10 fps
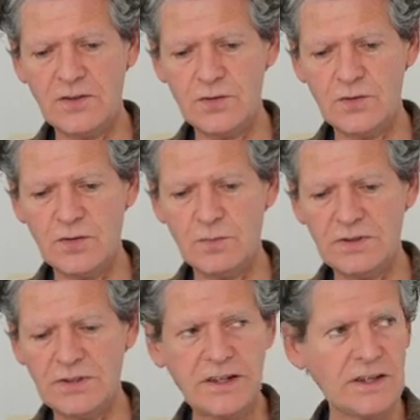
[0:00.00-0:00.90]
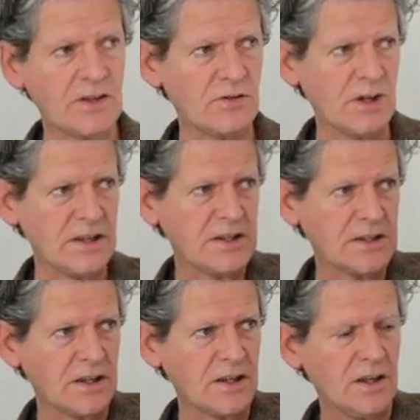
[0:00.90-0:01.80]
to a particular
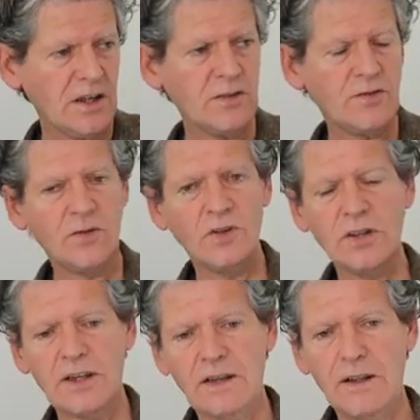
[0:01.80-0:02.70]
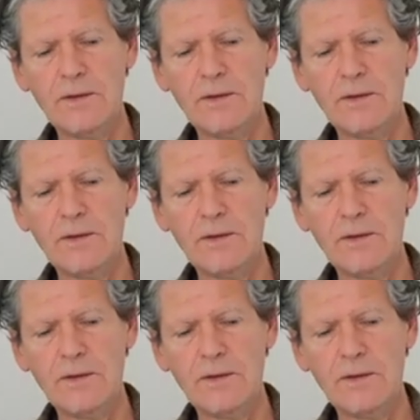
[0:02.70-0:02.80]
rising and falling,